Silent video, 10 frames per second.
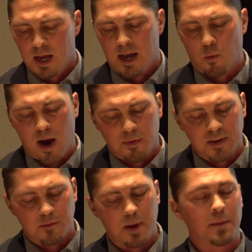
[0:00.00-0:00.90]
And while
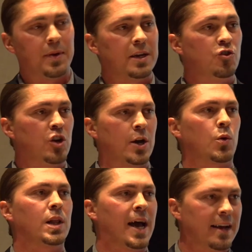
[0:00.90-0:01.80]
this may be a
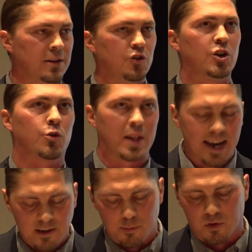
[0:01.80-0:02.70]

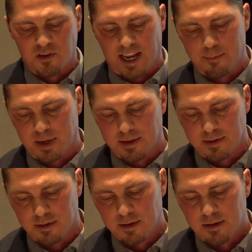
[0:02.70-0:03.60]
generalizable statement,
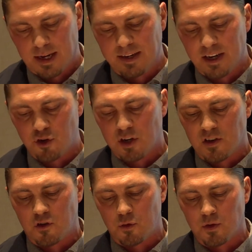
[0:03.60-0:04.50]
Indigenous
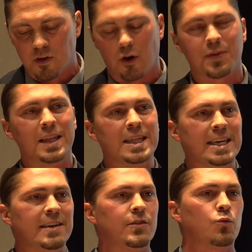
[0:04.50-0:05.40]
students are the
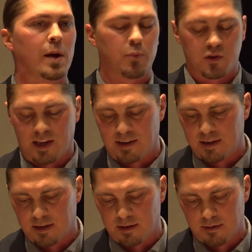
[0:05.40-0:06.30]
least
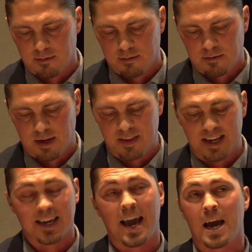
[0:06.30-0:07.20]
represented in the
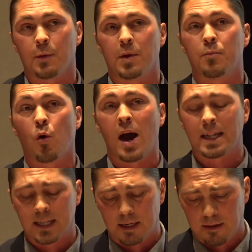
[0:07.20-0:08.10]
academy
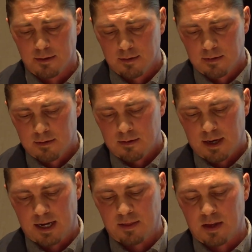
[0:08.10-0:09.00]
broadly
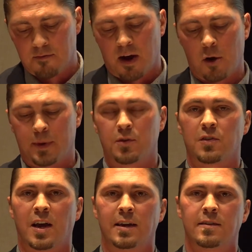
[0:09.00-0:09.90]
and in the environmental
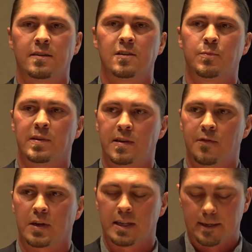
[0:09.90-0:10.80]
sciences
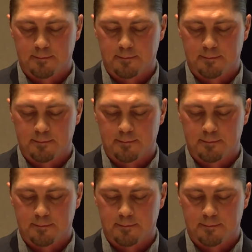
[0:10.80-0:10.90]
specifically.